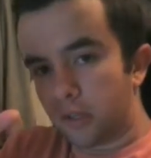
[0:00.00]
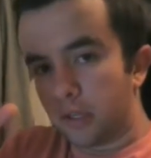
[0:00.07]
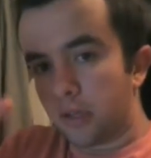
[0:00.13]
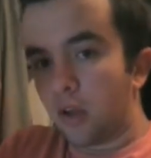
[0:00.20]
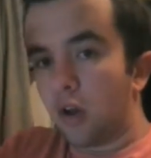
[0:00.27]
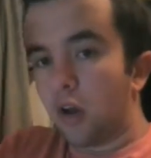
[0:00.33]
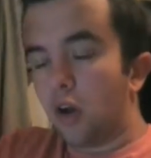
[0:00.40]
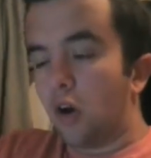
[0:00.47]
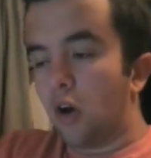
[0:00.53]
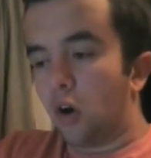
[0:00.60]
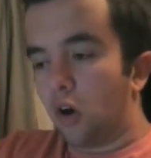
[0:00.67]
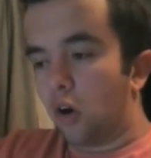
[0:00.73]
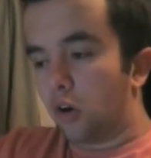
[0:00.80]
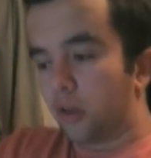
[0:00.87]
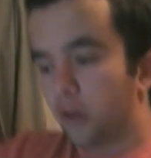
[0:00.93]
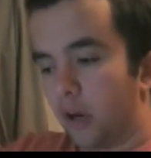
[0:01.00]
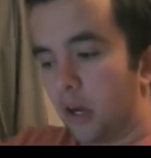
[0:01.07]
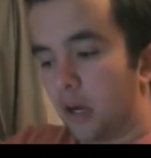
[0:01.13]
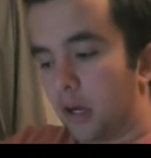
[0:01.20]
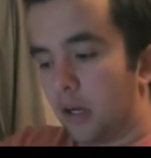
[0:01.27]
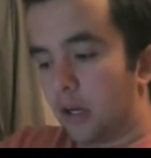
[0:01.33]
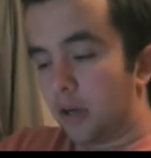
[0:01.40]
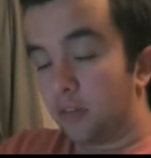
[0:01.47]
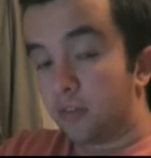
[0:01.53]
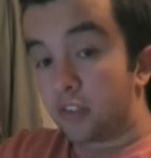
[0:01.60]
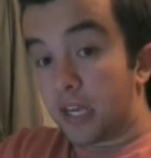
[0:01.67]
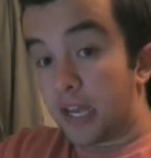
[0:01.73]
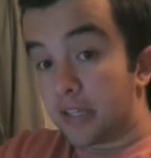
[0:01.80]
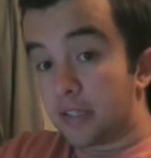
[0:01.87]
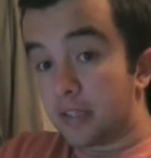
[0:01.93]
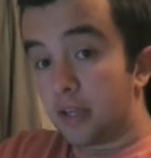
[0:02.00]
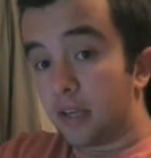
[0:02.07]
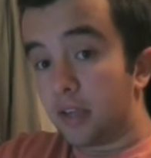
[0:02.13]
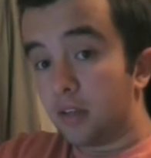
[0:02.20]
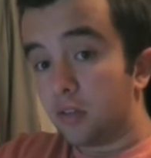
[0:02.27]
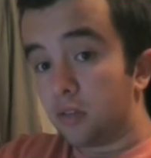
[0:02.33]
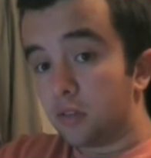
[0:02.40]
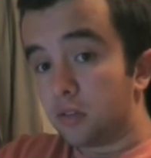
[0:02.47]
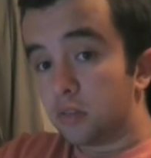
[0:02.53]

thing on uh, Saturday.